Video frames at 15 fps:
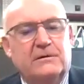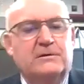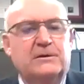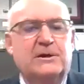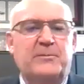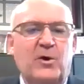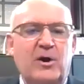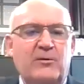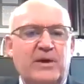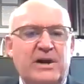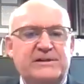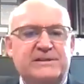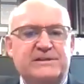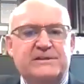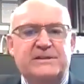Little boy
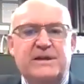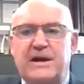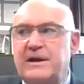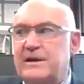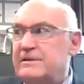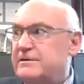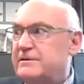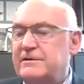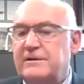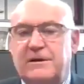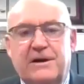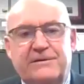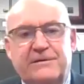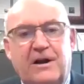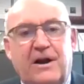raises his hand,
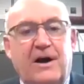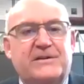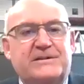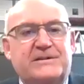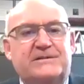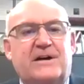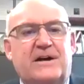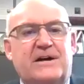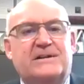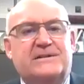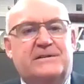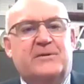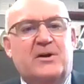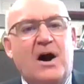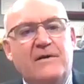and I thought, oh, this is
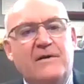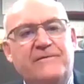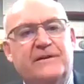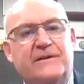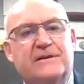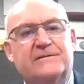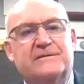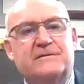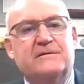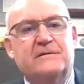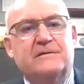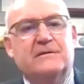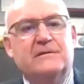awesome, confidence.